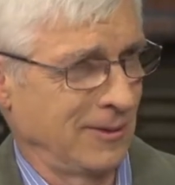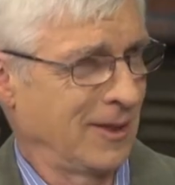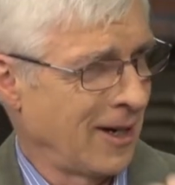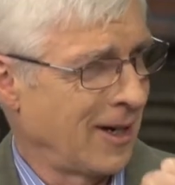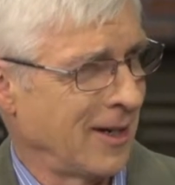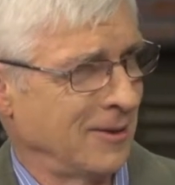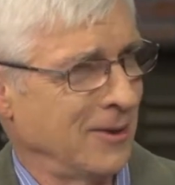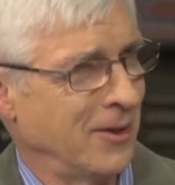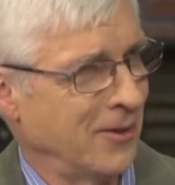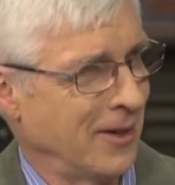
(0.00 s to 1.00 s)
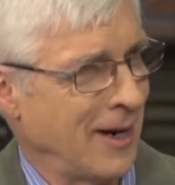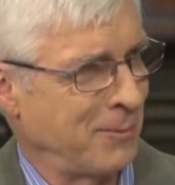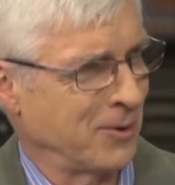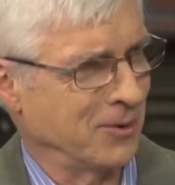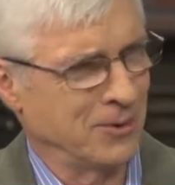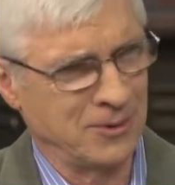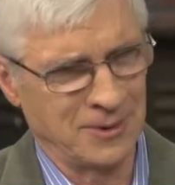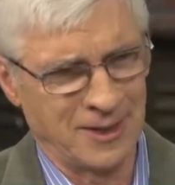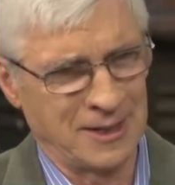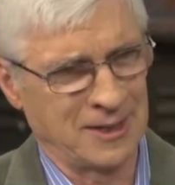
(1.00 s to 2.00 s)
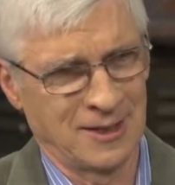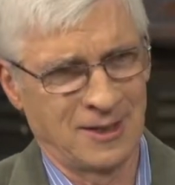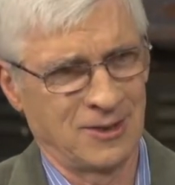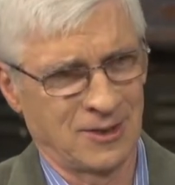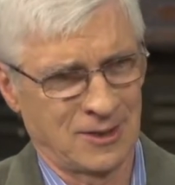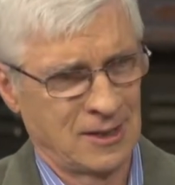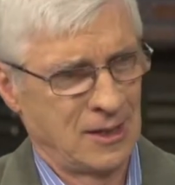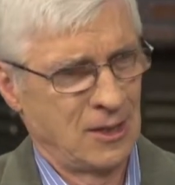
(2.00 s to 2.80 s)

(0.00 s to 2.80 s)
God, you know, absolute, like, and I just